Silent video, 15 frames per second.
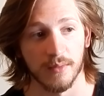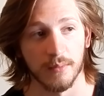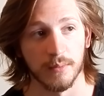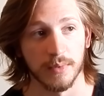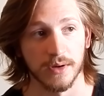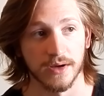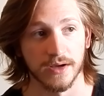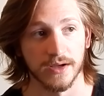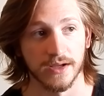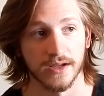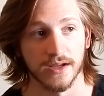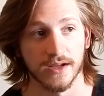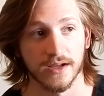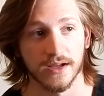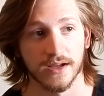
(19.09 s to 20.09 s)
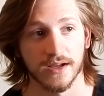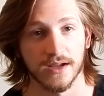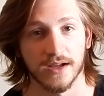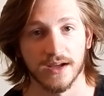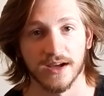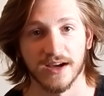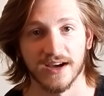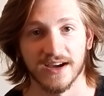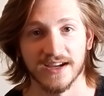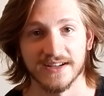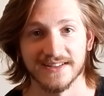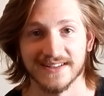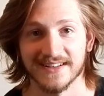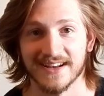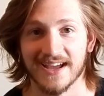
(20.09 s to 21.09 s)
but I
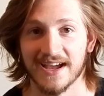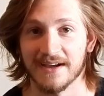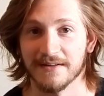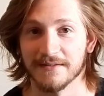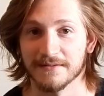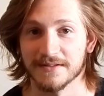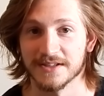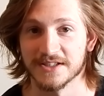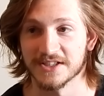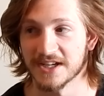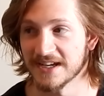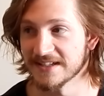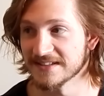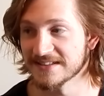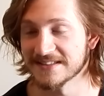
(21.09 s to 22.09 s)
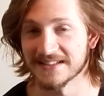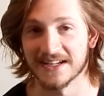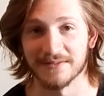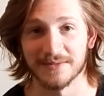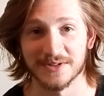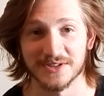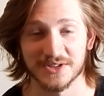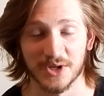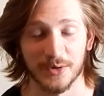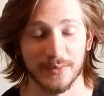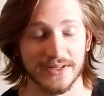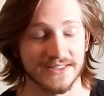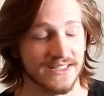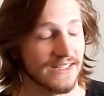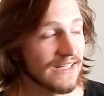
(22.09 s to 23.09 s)
didn't have the chance, and I've been so
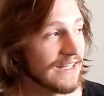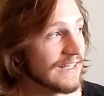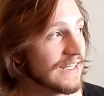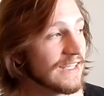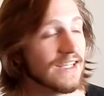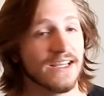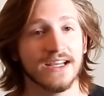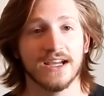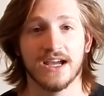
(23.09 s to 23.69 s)
busy lately.